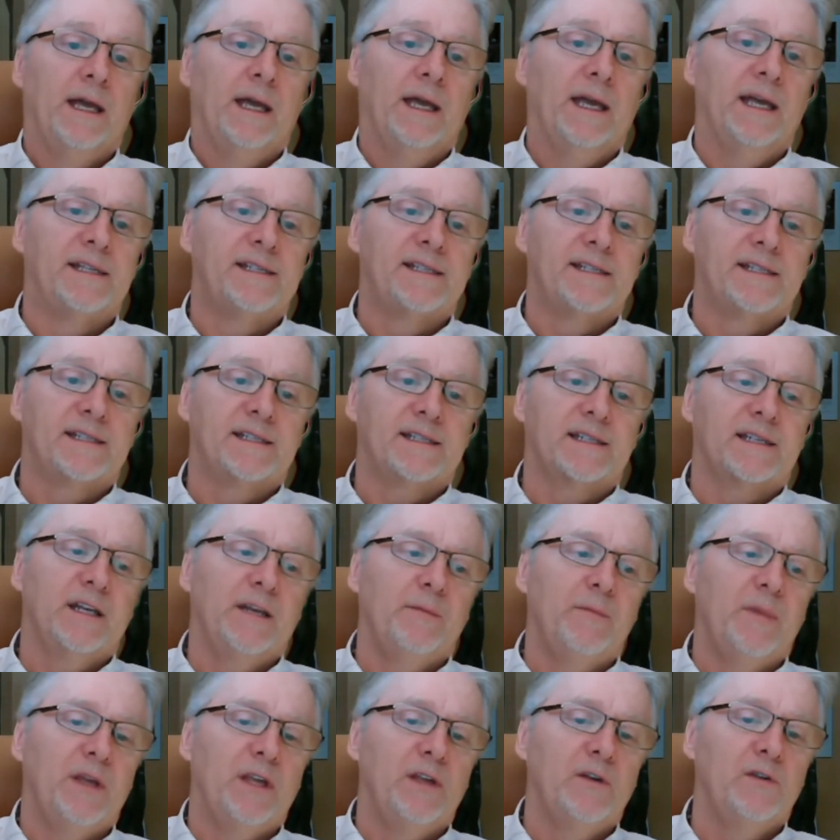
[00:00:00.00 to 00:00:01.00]
It's
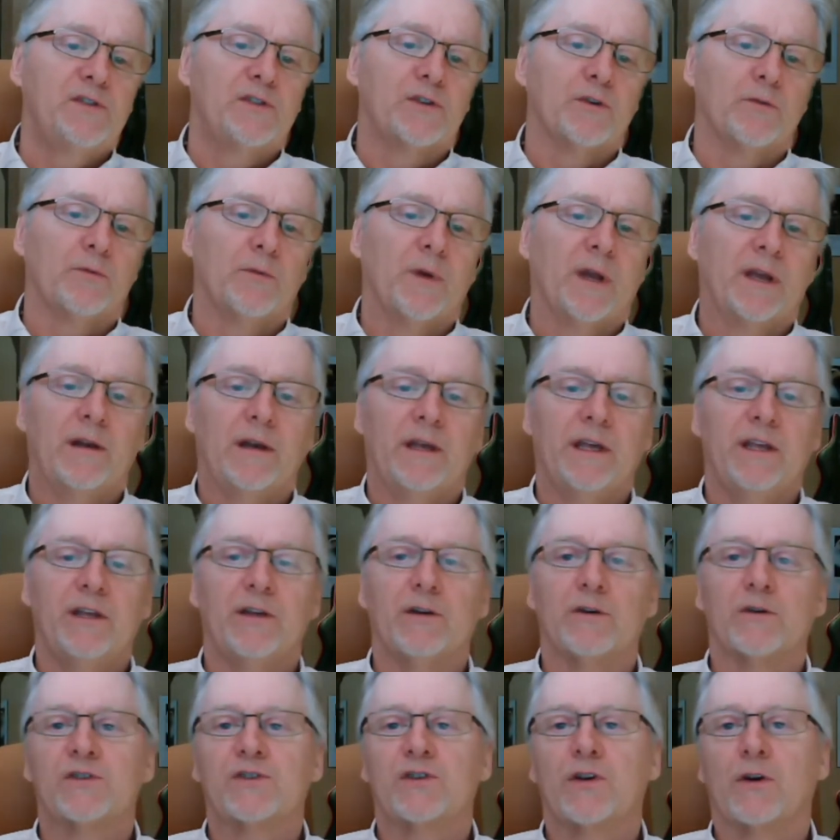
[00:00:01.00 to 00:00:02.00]
going to be used to regulate
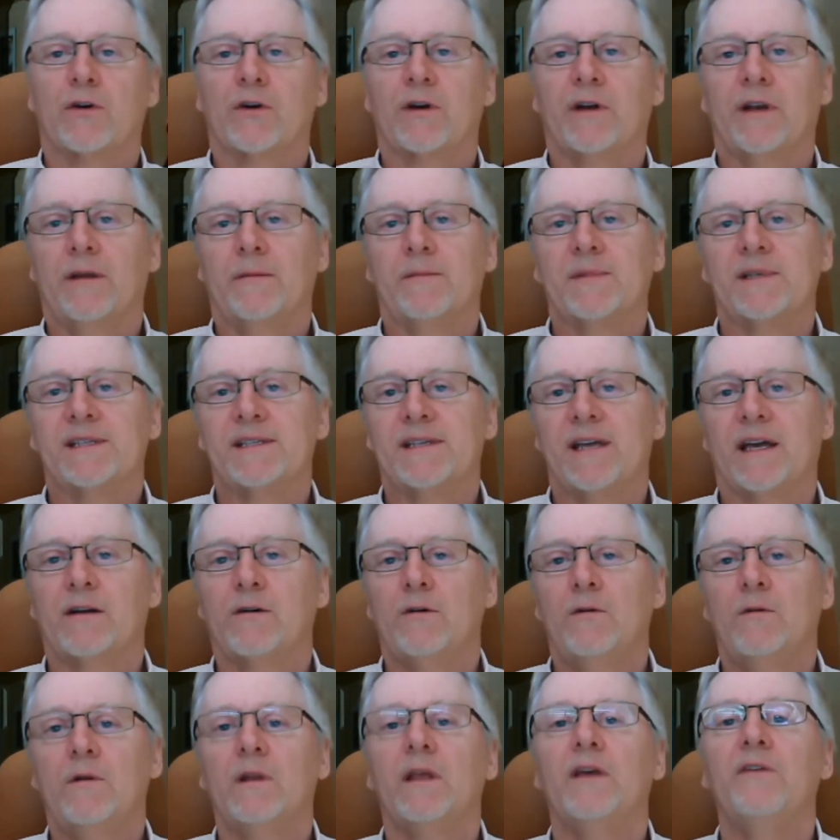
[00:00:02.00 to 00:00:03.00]
your circadian
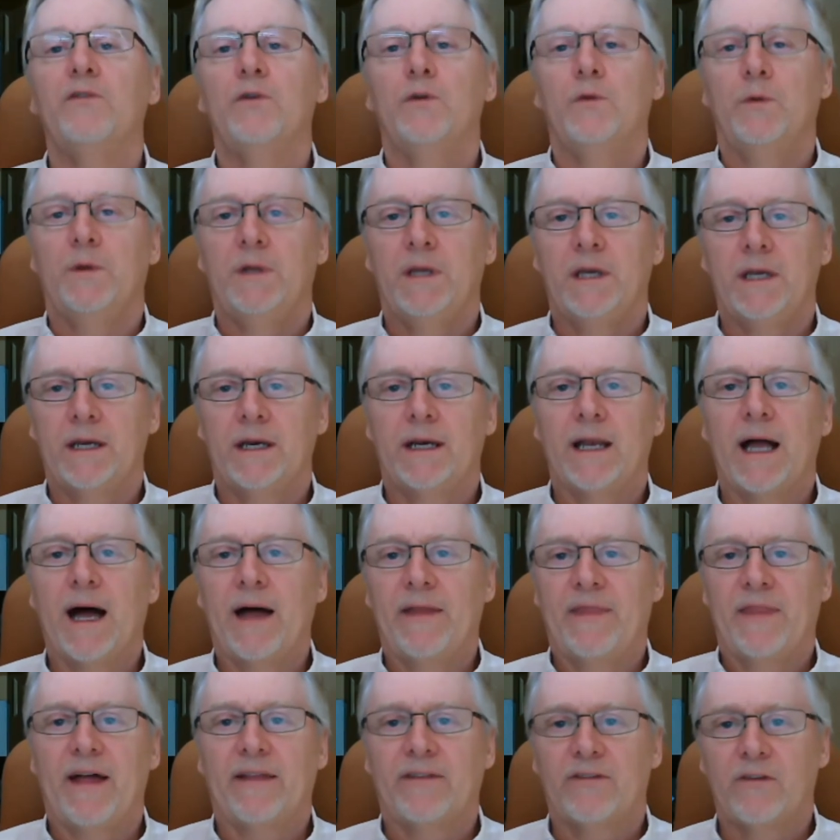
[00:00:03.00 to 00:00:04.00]
cycle if you need it
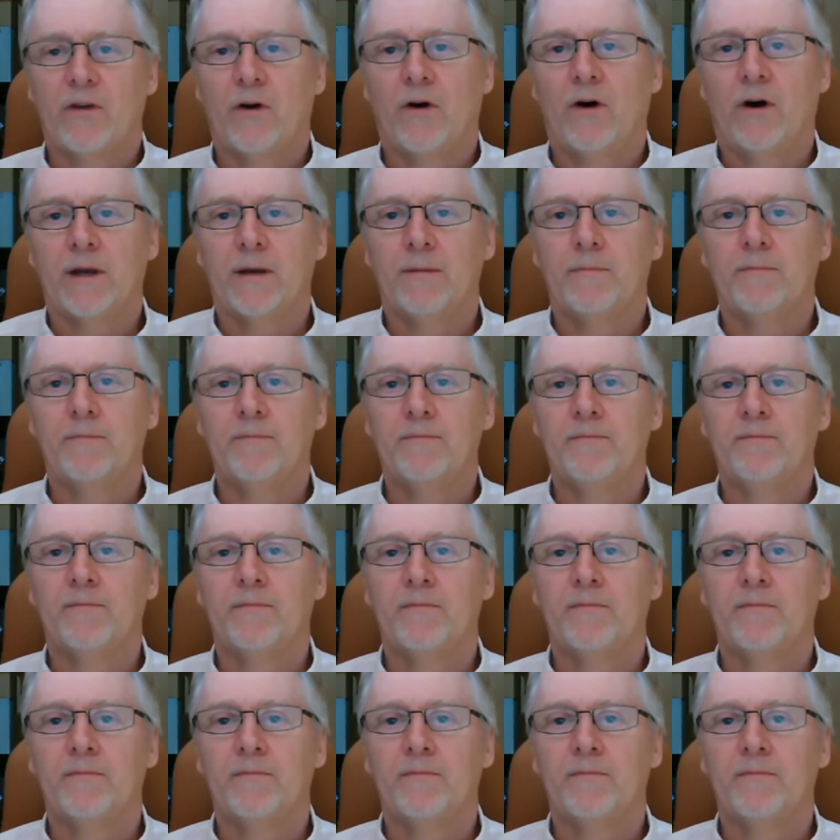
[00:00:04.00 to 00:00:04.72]
at that time.